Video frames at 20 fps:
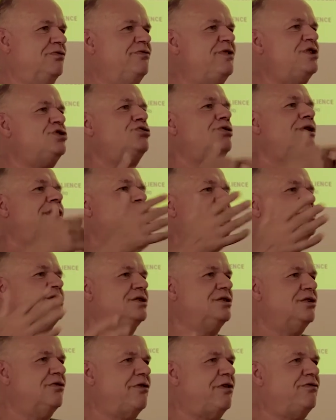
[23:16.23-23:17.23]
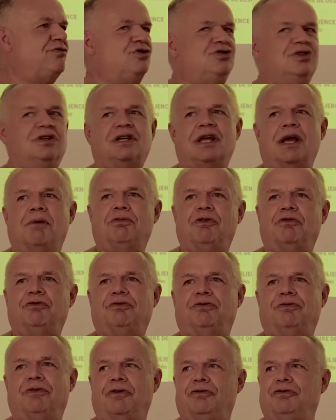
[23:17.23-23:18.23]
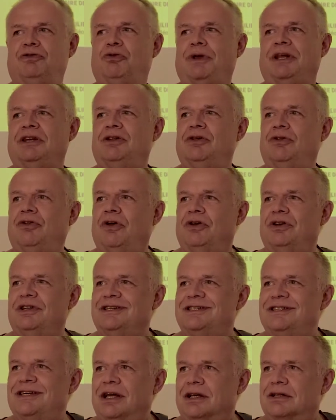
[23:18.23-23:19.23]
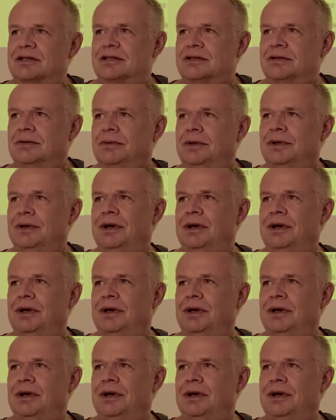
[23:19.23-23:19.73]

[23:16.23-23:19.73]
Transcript: visualizing the refugee camp of 2036,